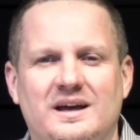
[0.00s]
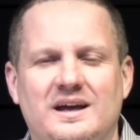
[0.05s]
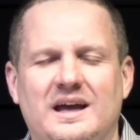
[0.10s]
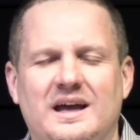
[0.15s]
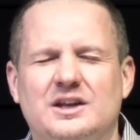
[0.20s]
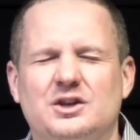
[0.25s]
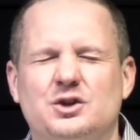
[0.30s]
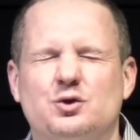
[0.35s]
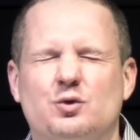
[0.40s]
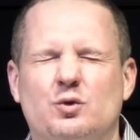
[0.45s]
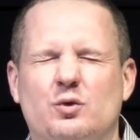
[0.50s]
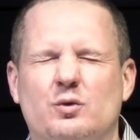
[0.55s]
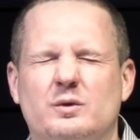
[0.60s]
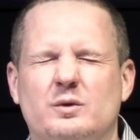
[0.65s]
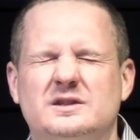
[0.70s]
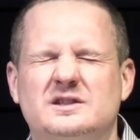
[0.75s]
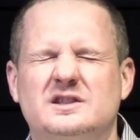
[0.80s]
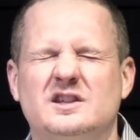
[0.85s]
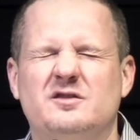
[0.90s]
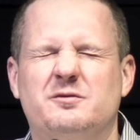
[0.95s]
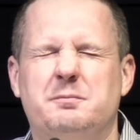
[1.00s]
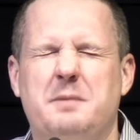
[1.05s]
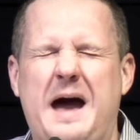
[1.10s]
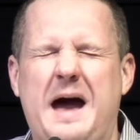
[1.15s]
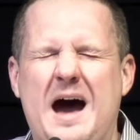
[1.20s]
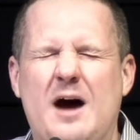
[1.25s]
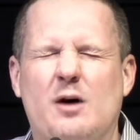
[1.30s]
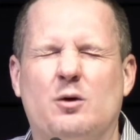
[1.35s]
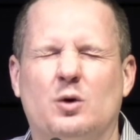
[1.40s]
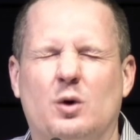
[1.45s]
and you will receive
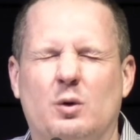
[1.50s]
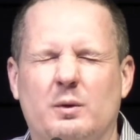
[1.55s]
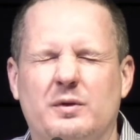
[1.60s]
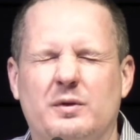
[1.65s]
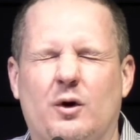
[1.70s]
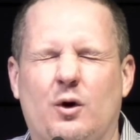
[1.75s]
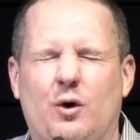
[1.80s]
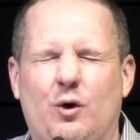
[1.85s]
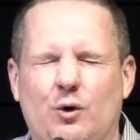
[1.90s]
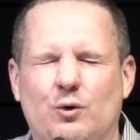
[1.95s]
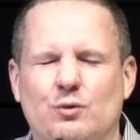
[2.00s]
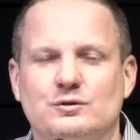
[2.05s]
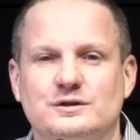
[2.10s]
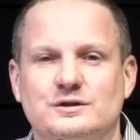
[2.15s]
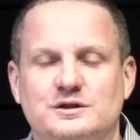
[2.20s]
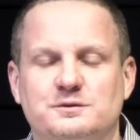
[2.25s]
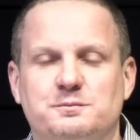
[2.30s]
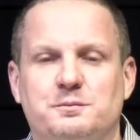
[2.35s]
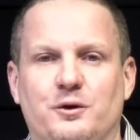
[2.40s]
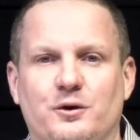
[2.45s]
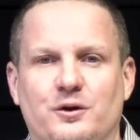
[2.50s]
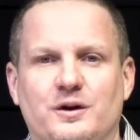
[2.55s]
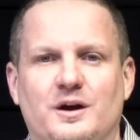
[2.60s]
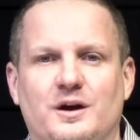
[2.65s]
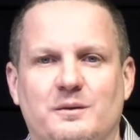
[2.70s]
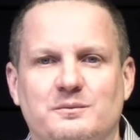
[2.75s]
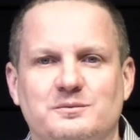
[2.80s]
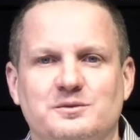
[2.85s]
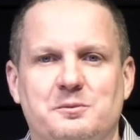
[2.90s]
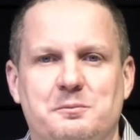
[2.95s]
power when the Holy Spirit
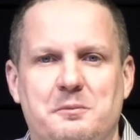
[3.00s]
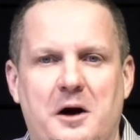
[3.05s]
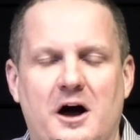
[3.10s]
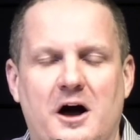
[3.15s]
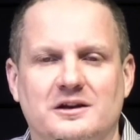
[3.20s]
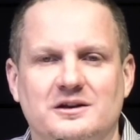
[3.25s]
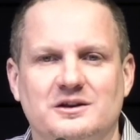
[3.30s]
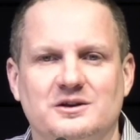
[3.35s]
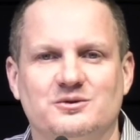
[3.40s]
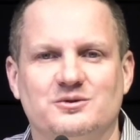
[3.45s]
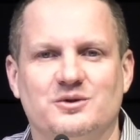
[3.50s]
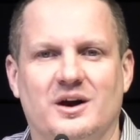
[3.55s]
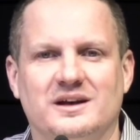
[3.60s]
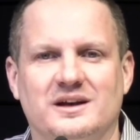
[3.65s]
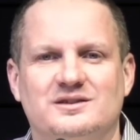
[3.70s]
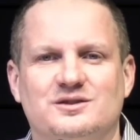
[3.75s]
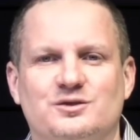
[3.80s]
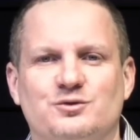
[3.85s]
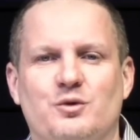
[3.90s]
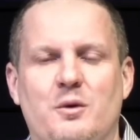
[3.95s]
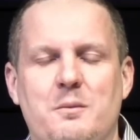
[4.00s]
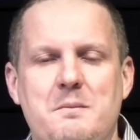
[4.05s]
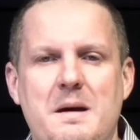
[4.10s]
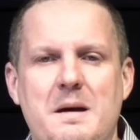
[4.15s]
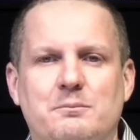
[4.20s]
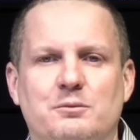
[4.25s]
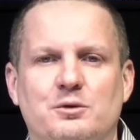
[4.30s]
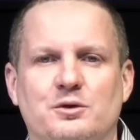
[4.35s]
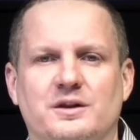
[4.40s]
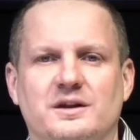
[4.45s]
comes upon you, right? To
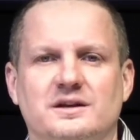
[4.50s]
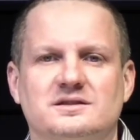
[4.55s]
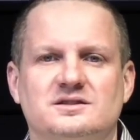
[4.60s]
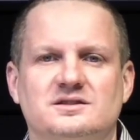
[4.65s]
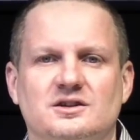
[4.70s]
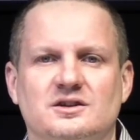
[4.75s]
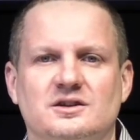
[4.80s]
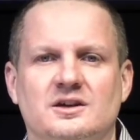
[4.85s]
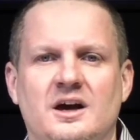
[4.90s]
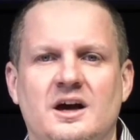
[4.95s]
remember this, to